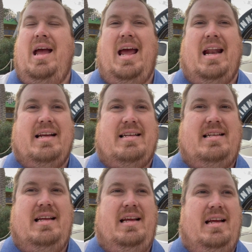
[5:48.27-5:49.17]
and I
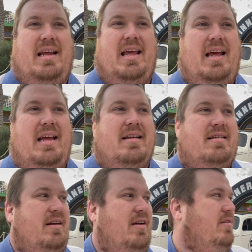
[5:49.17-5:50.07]
see
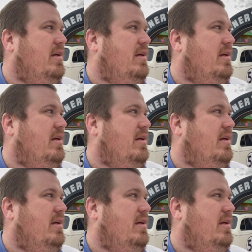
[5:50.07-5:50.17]
kids, you know,